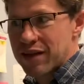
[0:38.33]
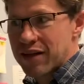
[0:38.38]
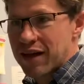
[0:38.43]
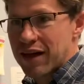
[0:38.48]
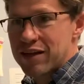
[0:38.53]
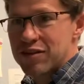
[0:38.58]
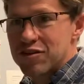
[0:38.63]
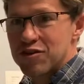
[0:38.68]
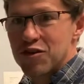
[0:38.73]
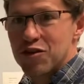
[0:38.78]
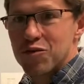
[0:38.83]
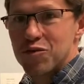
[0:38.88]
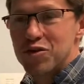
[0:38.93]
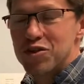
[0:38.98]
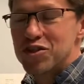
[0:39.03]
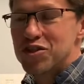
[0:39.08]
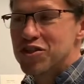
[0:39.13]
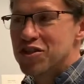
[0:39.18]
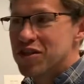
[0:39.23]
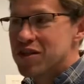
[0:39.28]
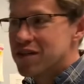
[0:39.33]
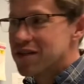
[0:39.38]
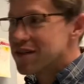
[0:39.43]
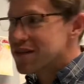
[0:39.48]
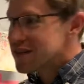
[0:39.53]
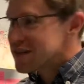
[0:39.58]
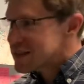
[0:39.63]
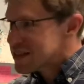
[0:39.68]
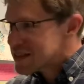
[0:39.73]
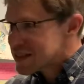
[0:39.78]
And so we're just going to
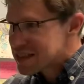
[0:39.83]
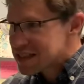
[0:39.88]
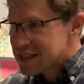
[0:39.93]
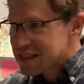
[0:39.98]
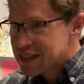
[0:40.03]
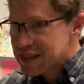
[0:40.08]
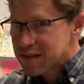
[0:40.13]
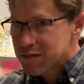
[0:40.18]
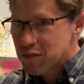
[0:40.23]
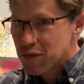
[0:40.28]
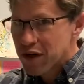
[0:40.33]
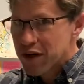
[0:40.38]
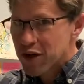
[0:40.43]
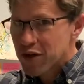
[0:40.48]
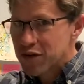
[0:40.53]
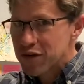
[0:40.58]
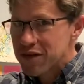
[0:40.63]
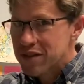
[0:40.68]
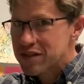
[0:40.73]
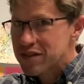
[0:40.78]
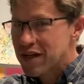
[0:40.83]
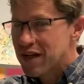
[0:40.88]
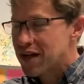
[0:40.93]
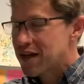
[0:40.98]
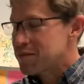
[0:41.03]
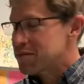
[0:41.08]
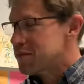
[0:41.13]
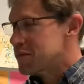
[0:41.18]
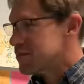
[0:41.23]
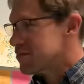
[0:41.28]
skim right over the
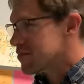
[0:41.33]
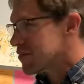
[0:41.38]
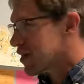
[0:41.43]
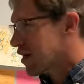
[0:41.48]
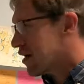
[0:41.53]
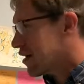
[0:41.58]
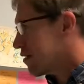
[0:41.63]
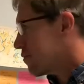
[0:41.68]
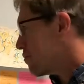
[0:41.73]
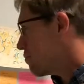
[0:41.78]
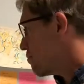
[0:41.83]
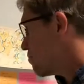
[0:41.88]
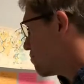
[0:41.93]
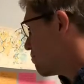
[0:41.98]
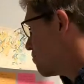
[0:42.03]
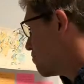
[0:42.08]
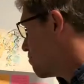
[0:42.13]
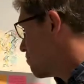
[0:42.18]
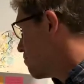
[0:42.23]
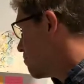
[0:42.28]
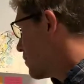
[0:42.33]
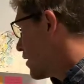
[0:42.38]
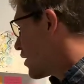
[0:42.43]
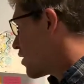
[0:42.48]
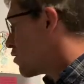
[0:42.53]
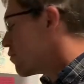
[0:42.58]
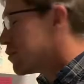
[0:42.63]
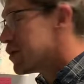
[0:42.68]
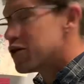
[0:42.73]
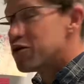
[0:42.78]
top, kind of bare
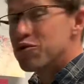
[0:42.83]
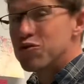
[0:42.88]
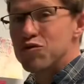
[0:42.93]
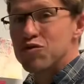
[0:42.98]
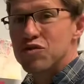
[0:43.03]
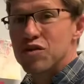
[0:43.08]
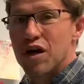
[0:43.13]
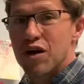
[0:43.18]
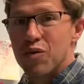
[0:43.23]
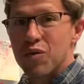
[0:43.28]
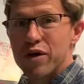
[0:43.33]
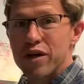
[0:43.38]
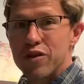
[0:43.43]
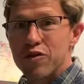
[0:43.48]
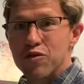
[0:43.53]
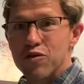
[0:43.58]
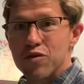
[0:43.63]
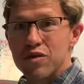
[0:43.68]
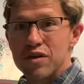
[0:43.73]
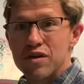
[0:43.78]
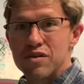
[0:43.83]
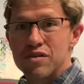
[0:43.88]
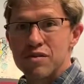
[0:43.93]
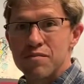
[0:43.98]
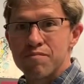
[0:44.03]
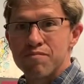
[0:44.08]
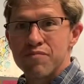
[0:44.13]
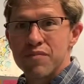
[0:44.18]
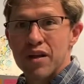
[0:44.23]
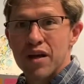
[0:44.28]
bones our way through this.
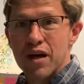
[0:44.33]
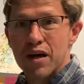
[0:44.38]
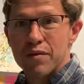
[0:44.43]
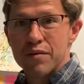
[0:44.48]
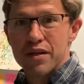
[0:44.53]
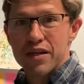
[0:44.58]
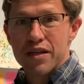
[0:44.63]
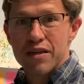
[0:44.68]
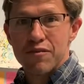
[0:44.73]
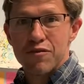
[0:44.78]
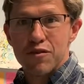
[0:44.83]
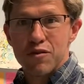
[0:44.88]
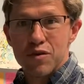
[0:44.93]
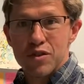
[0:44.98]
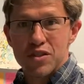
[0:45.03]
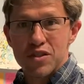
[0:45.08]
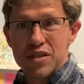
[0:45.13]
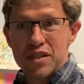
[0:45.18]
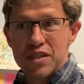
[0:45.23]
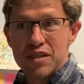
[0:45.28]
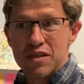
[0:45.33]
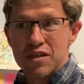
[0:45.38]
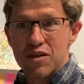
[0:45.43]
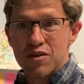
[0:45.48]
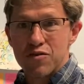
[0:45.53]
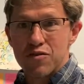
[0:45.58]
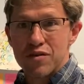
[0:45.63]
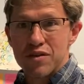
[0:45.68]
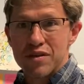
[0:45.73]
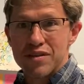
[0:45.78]
I'm going to give you what you need to know
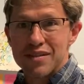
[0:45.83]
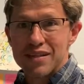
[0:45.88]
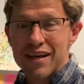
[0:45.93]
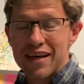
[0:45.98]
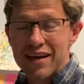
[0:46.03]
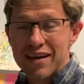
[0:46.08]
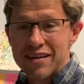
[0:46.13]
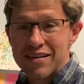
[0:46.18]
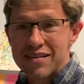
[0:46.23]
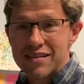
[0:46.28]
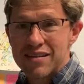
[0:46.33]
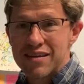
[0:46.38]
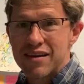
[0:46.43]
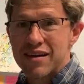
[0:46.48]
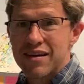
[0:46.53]
for the test.